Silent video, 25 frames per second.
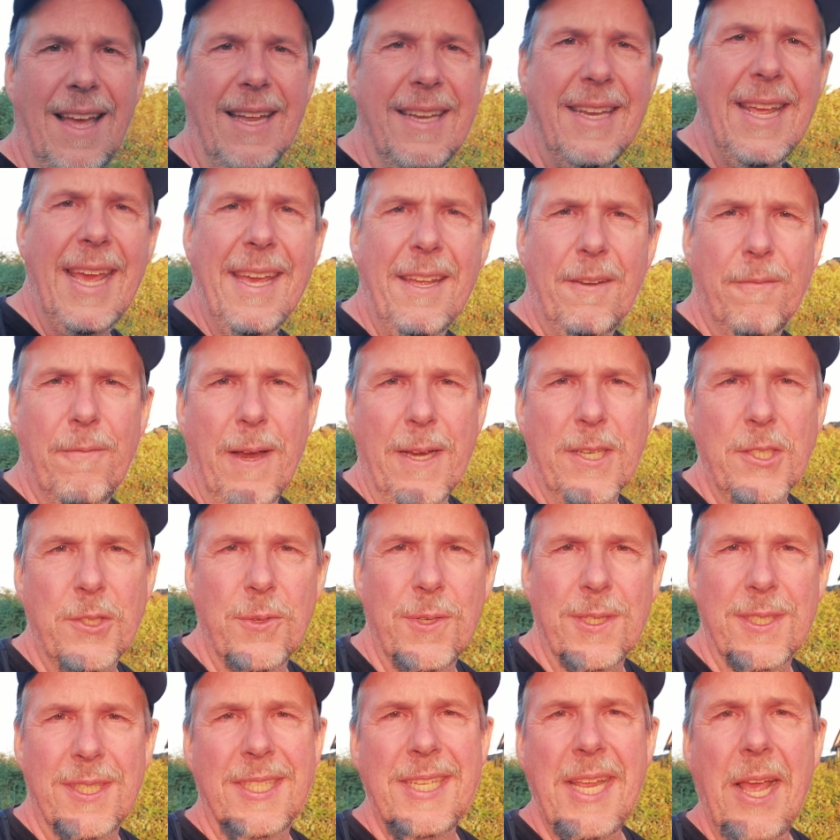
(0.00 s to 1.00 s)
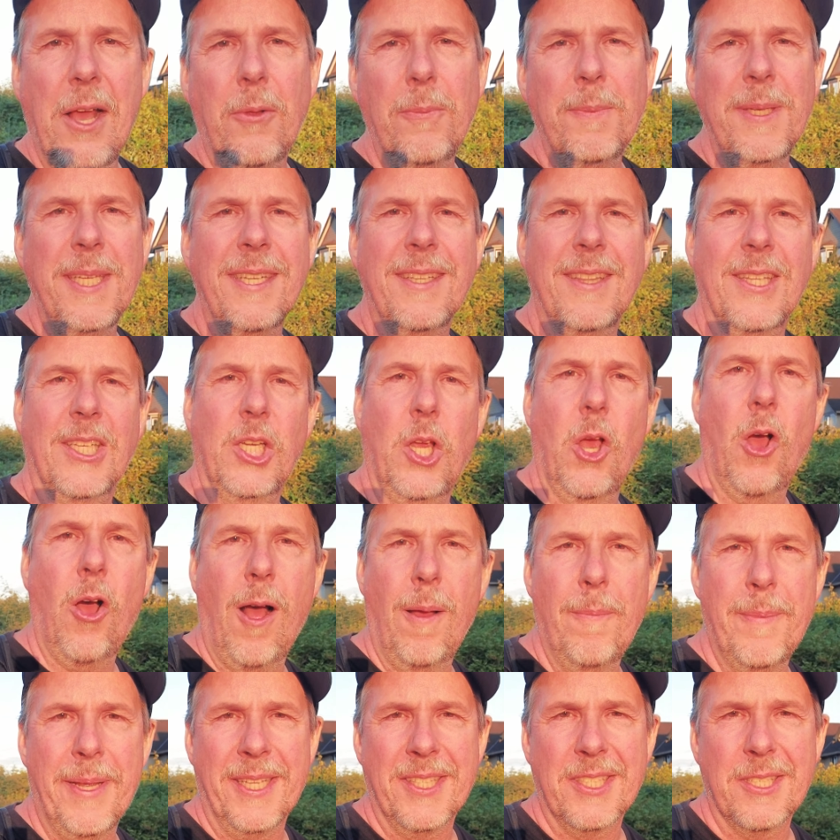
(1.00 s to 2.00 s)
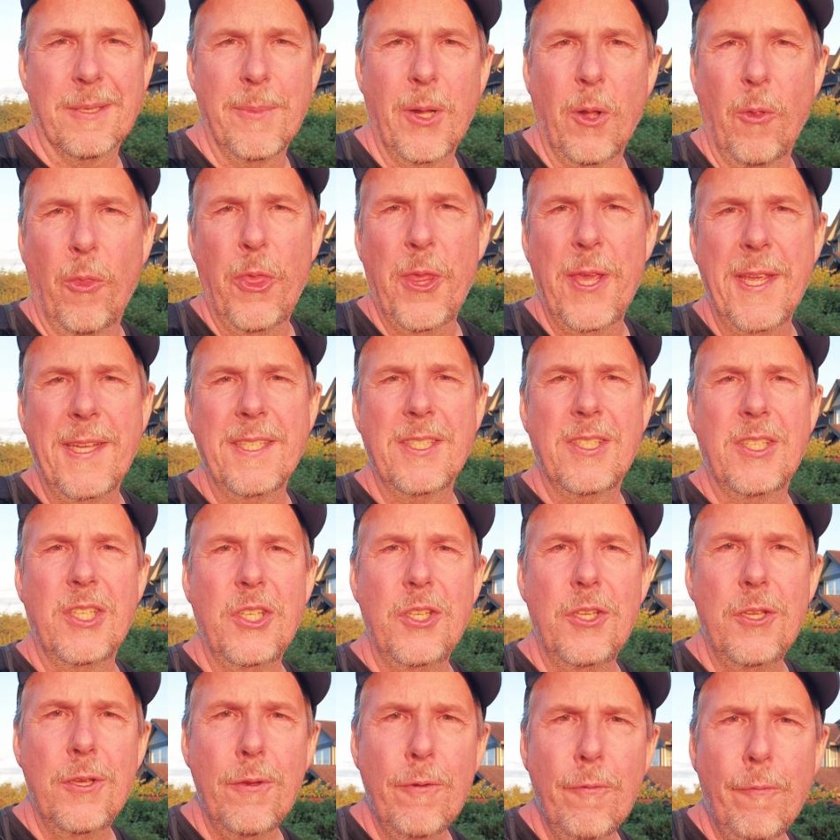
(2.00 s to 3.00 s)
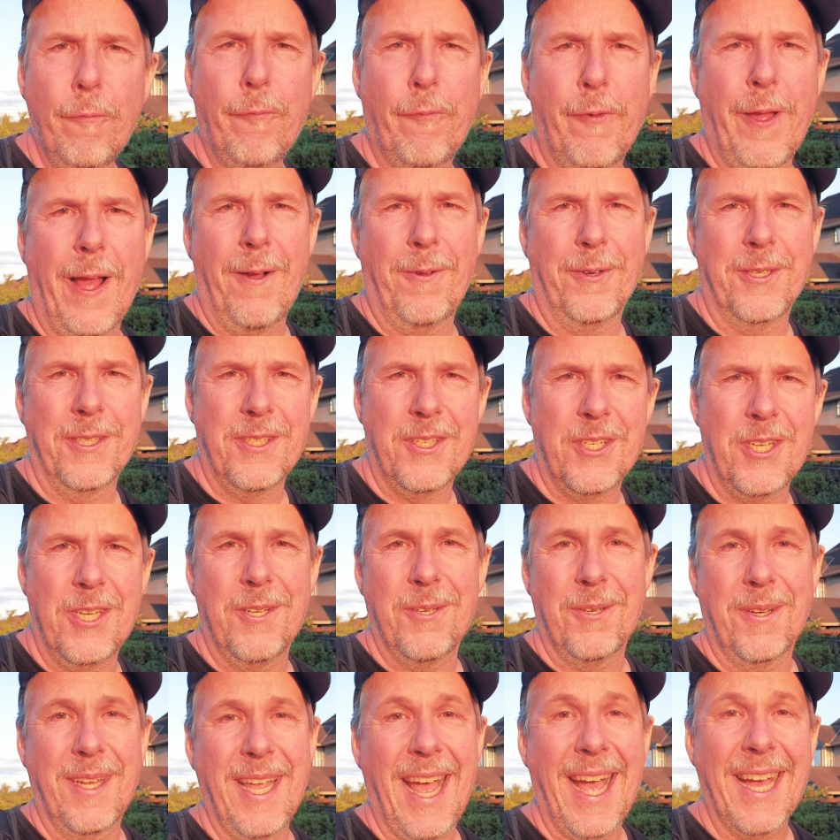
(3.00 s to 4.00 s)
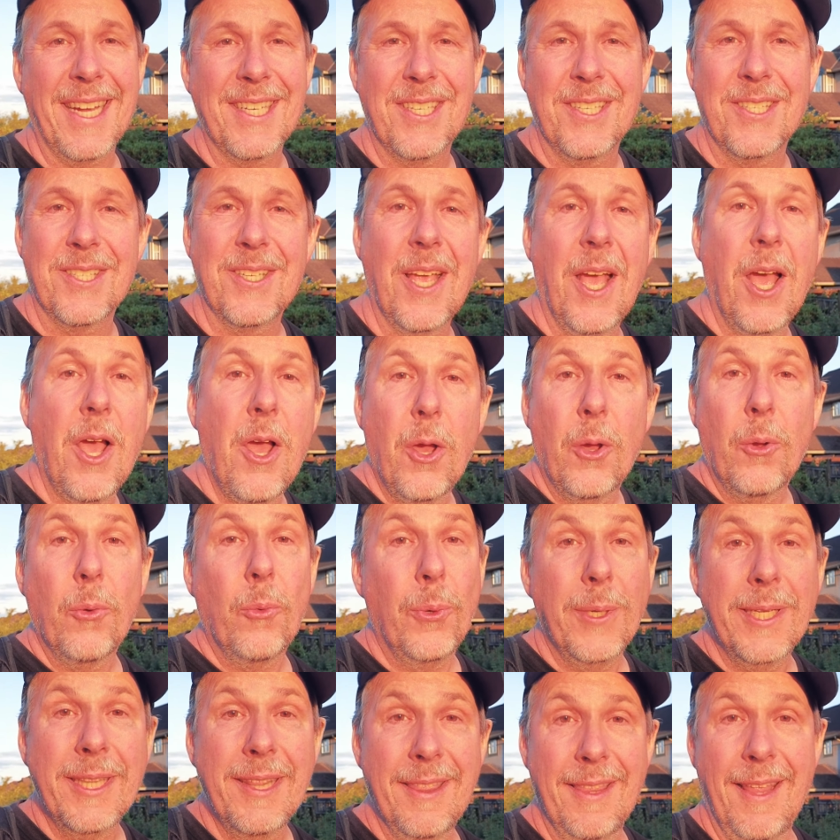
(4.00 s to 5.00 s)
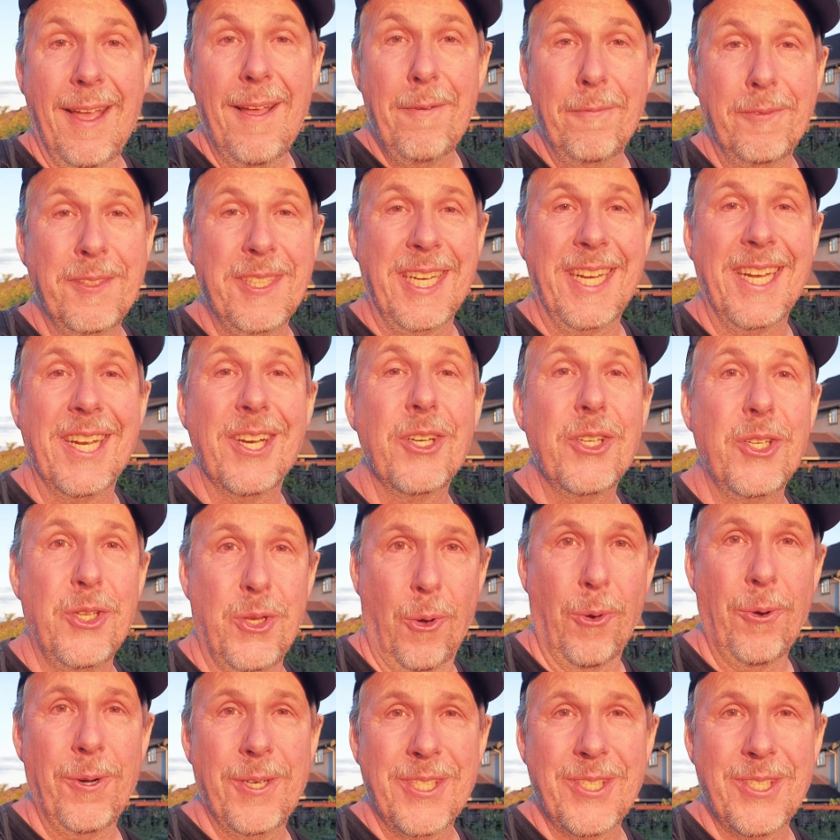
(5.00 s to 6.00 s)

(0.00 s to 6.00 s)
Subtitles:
And hey adventurers, tell me in the comments about things you've found in geocaches. We'd love to hear your